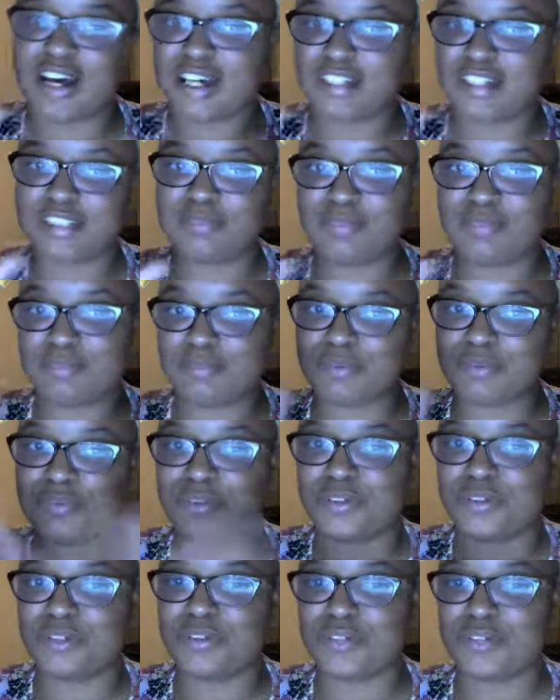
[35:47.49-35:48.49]
us people
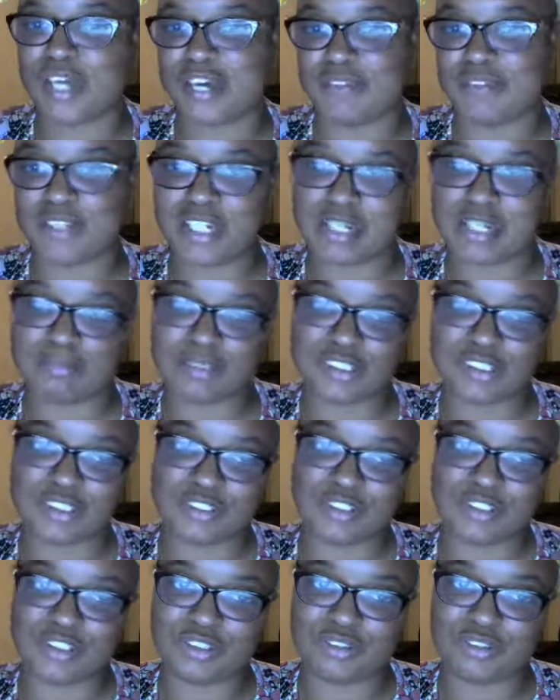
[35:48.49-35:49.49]
who don't have the numbers
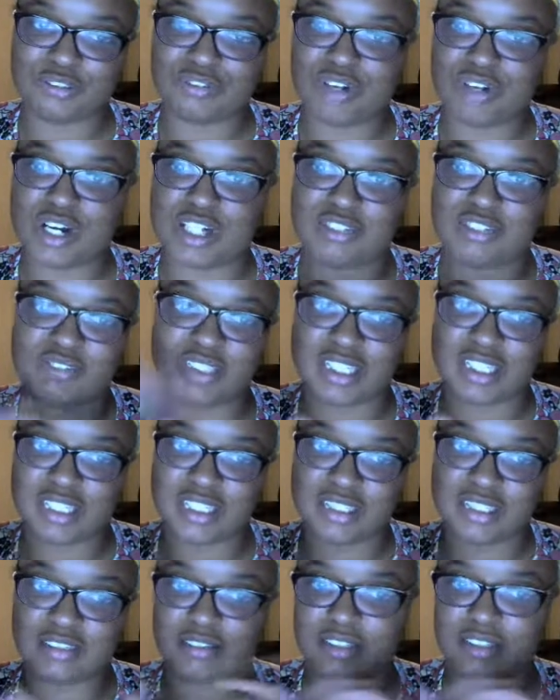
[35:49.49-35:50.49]
you do, as far as
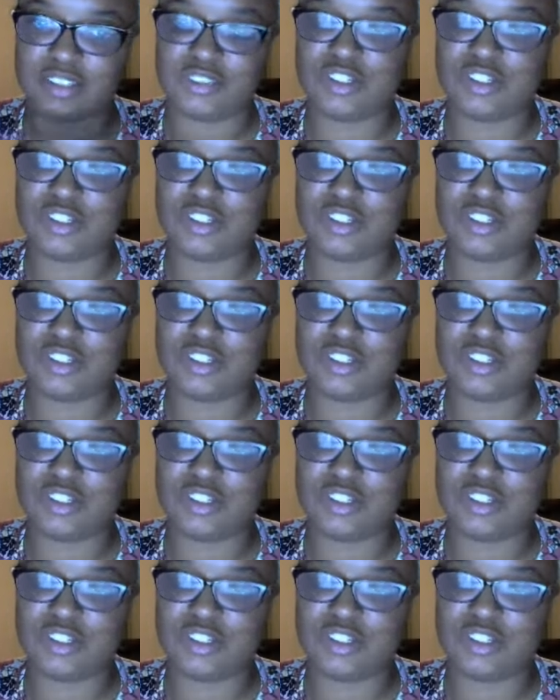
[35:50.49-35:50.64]
relate,